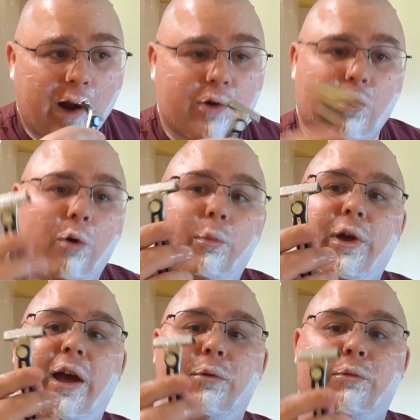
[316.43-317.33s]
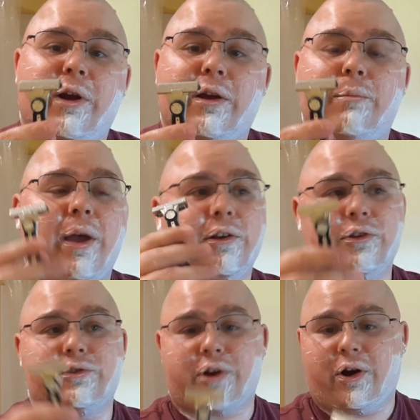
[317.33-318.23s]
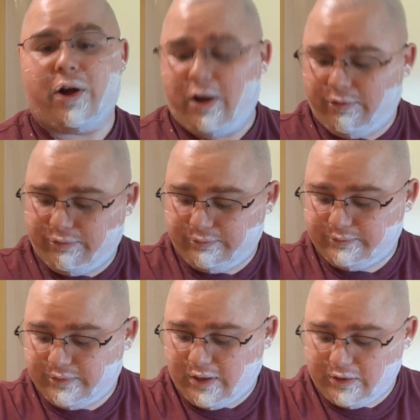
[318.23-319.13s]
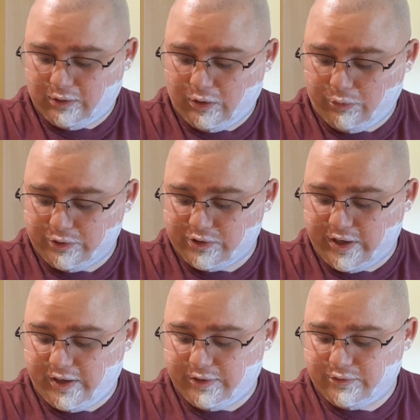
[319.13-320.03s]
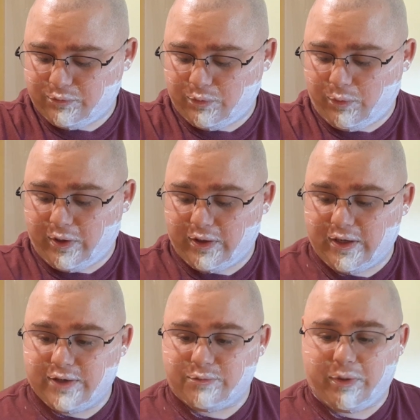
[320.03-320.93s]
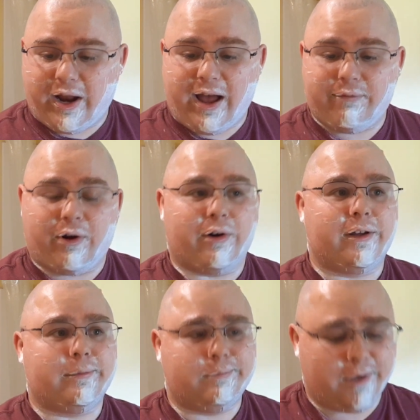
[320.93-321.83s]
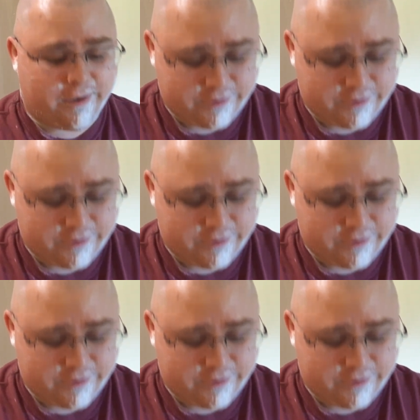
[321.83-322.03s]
Normally I would recommend you start off on the lower settings with one of these, but I've already done a